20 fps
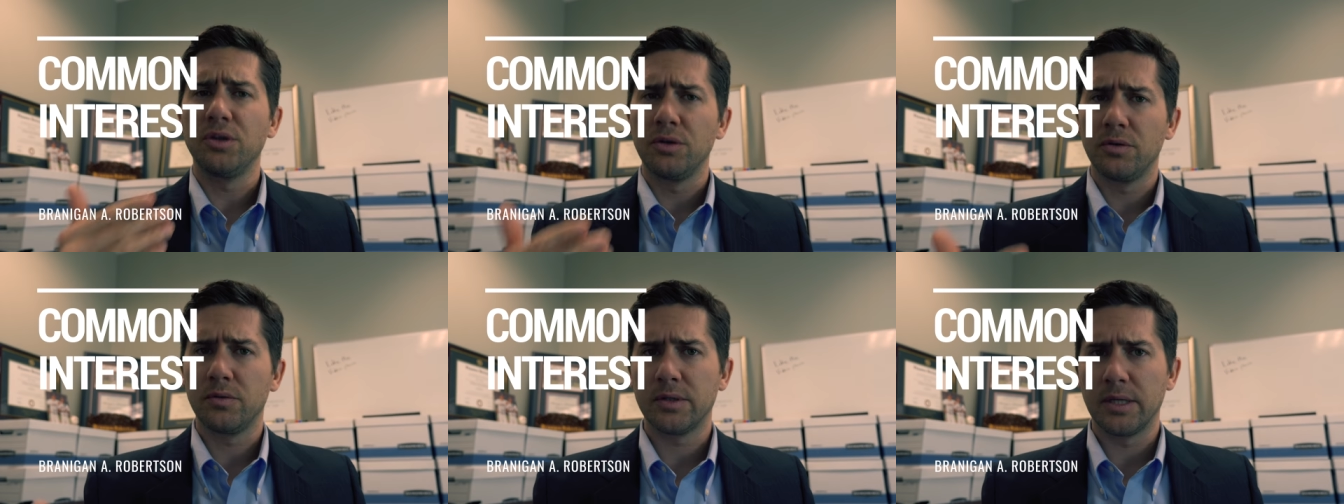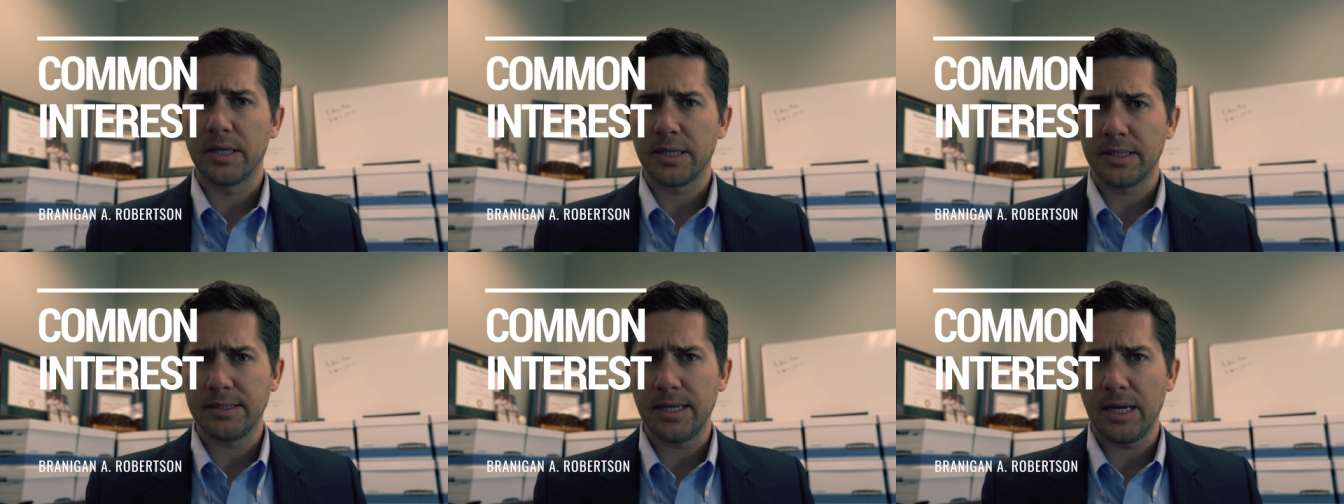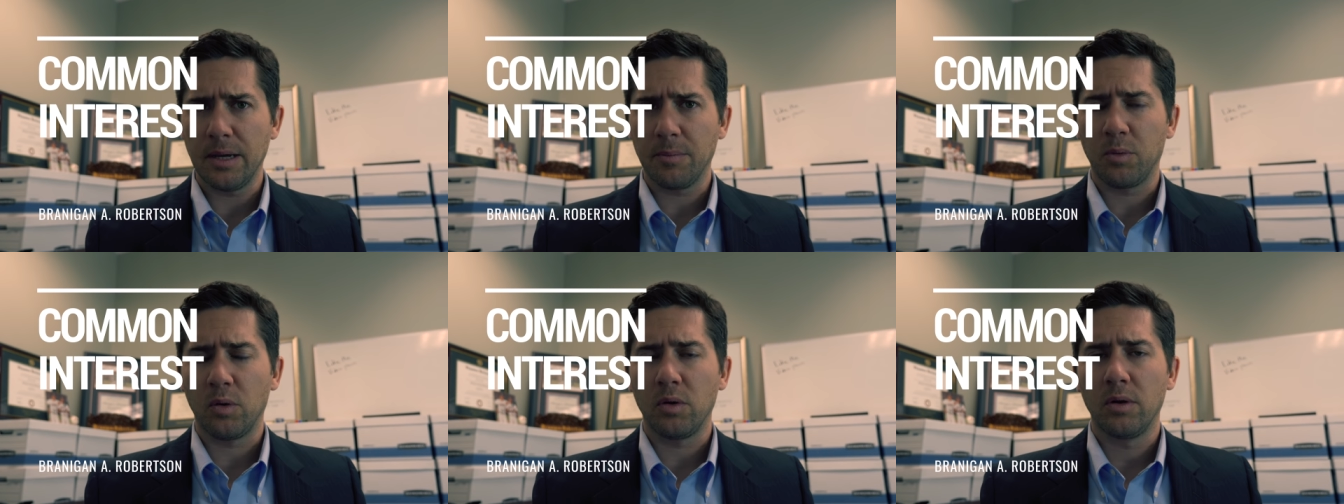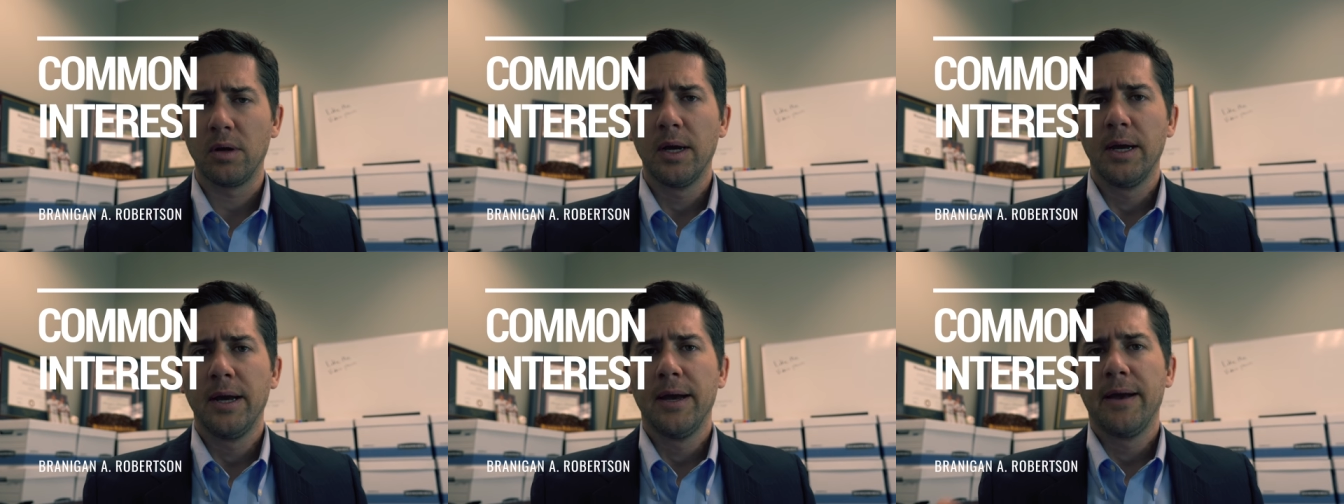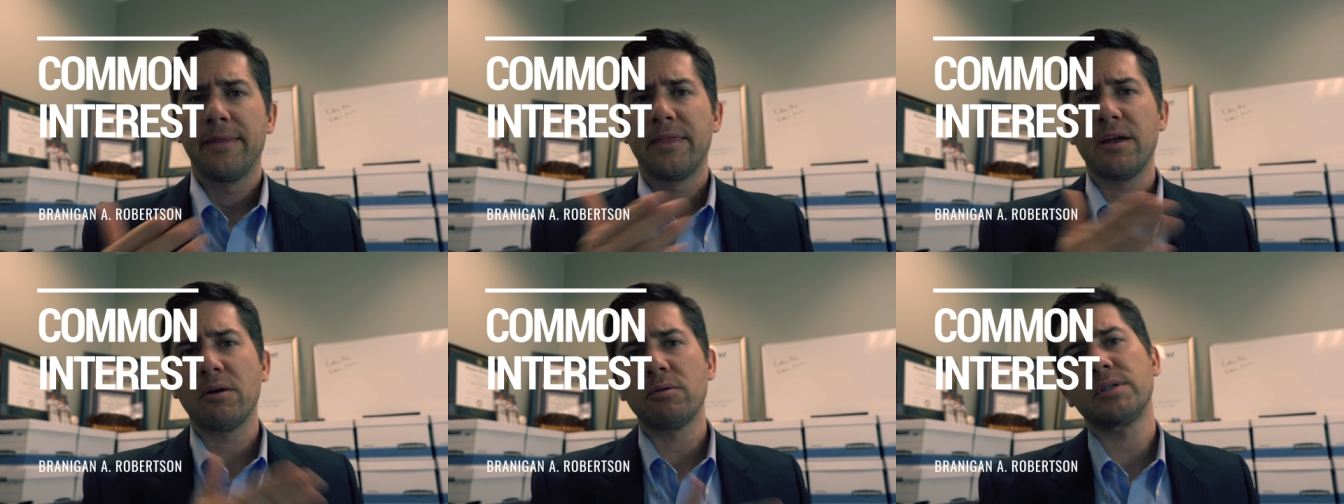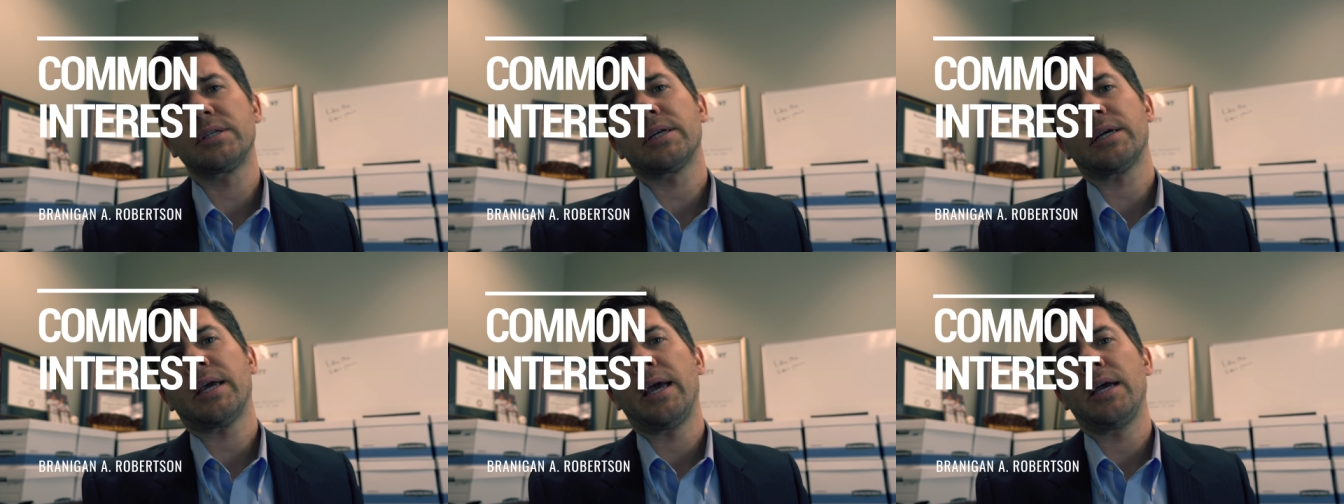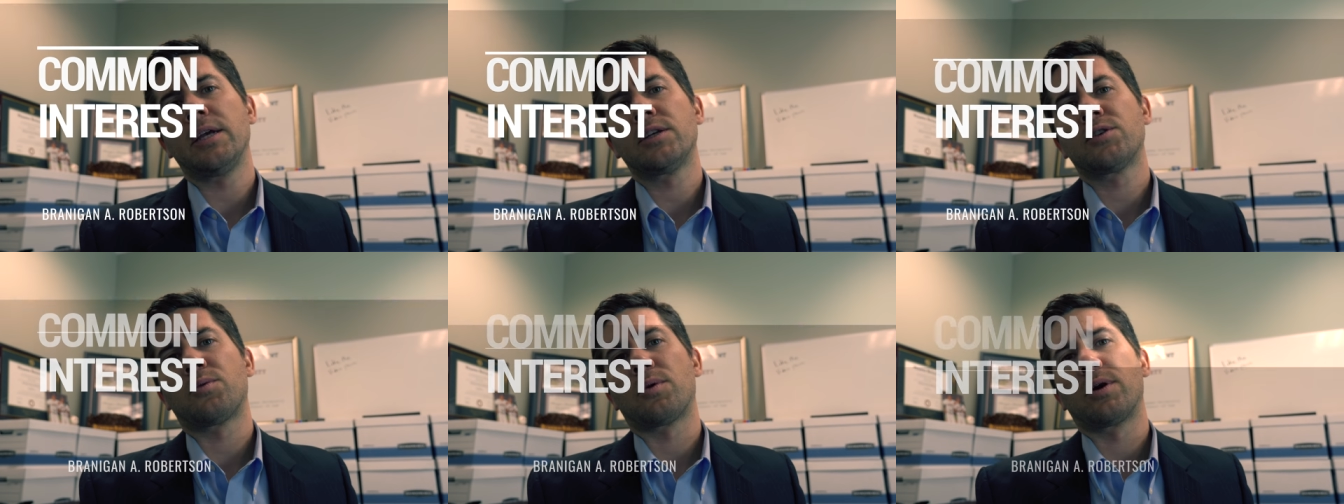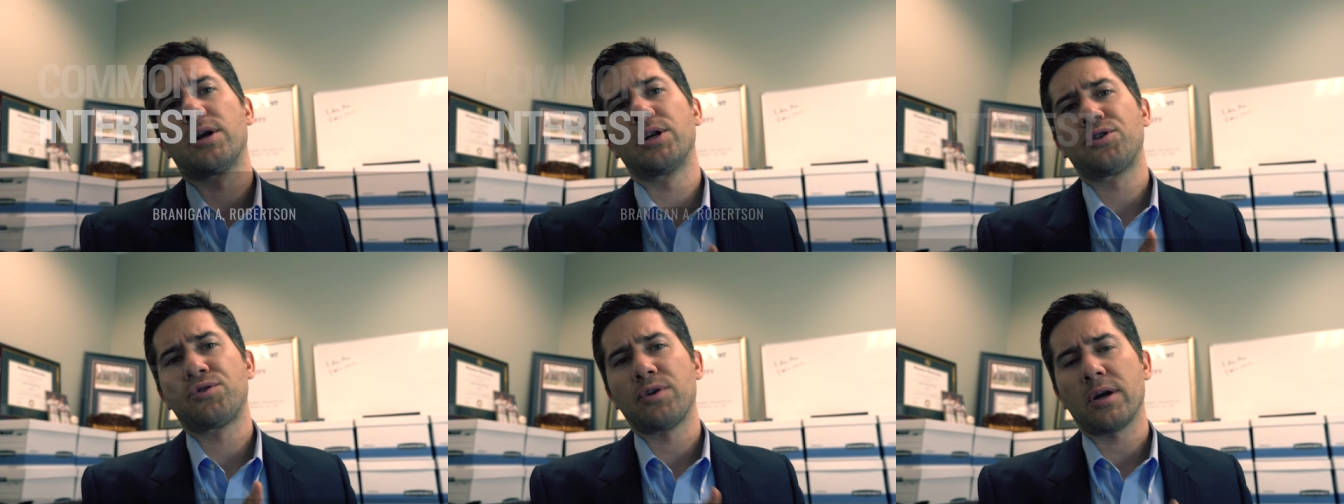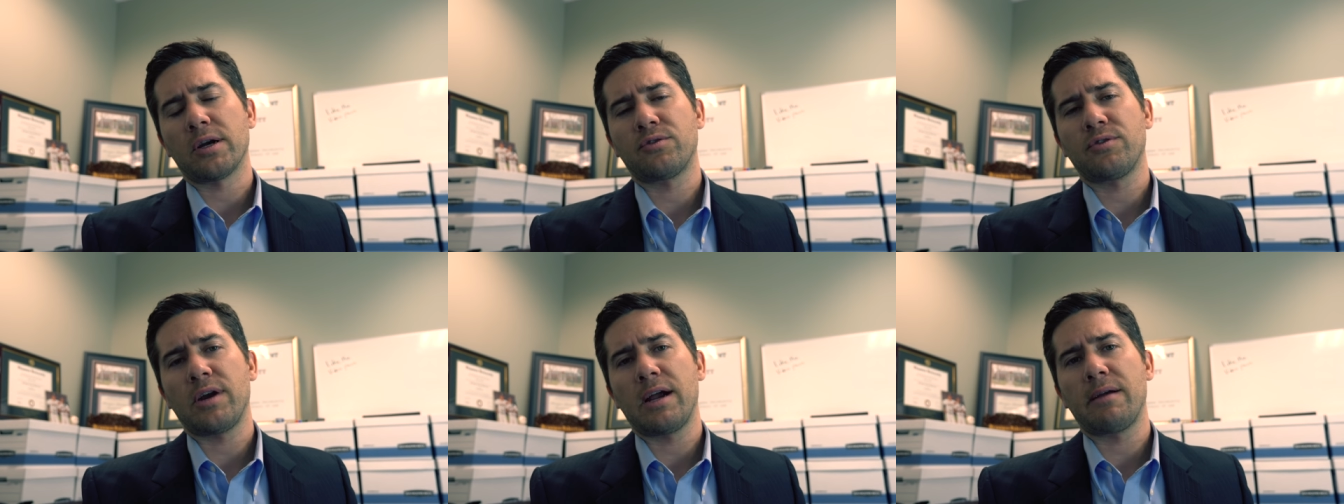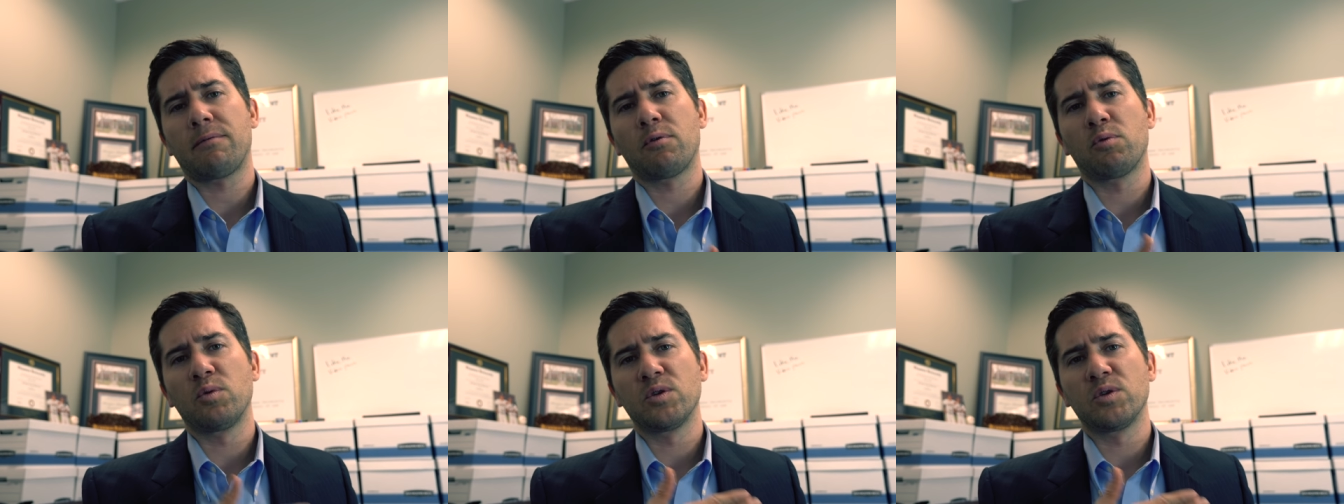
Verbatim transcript: use an example. There was a case where a truck driver